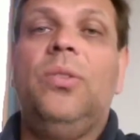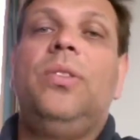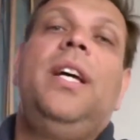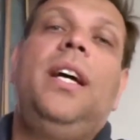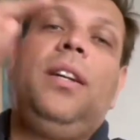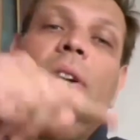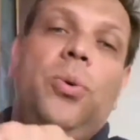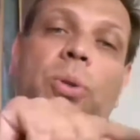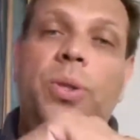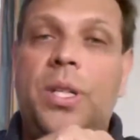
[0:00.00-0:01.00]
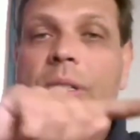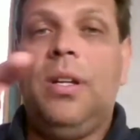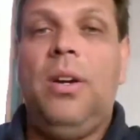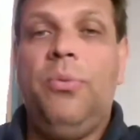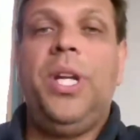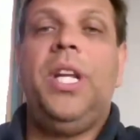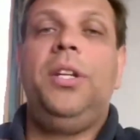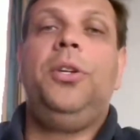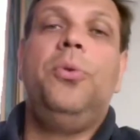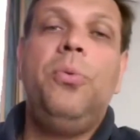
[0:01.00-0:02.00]
then go to this We Need
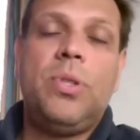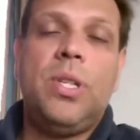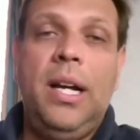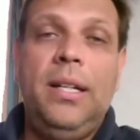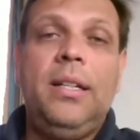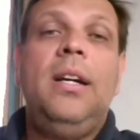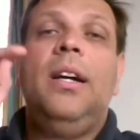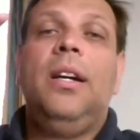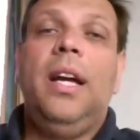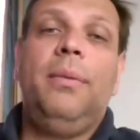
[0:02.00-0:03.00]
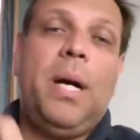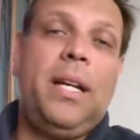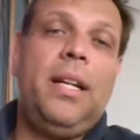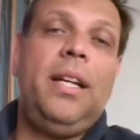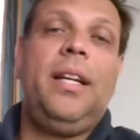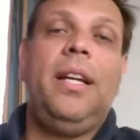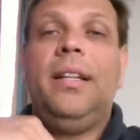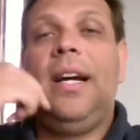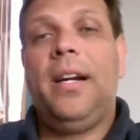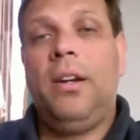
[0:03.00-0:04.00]
You site, and by clicking
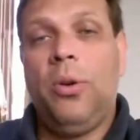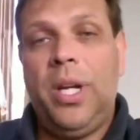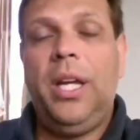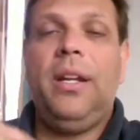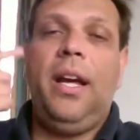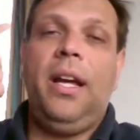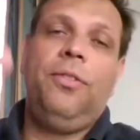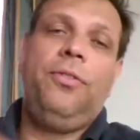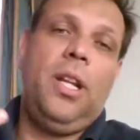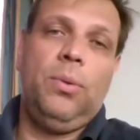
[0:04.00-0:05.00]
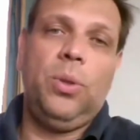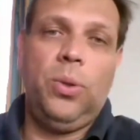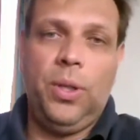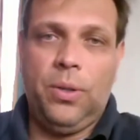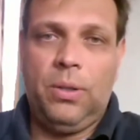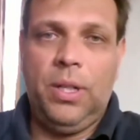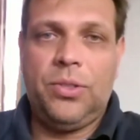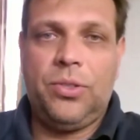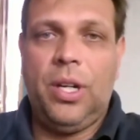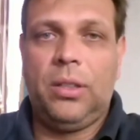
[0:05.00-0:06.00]
there, log in and fill out all your
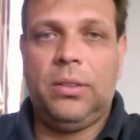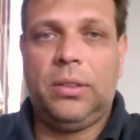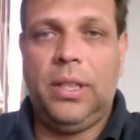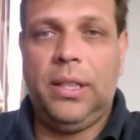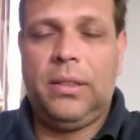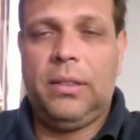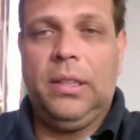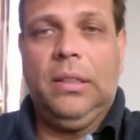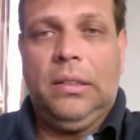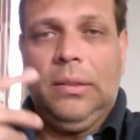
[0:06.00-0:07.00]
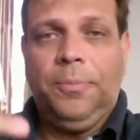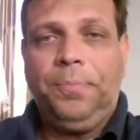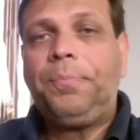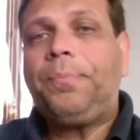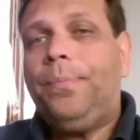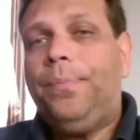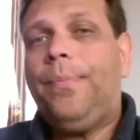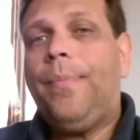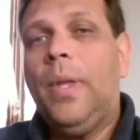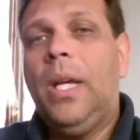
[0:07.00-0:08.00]
instructor credits.
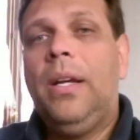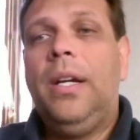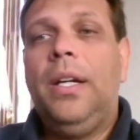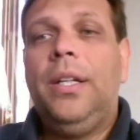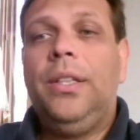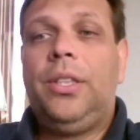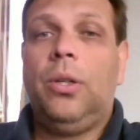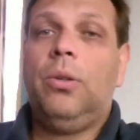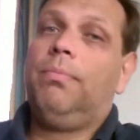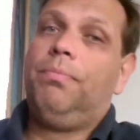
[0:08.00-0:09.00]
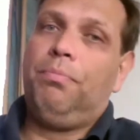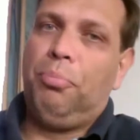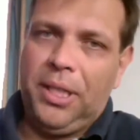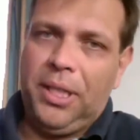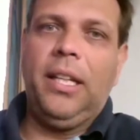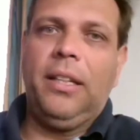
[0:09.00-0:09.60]
So, pretty it.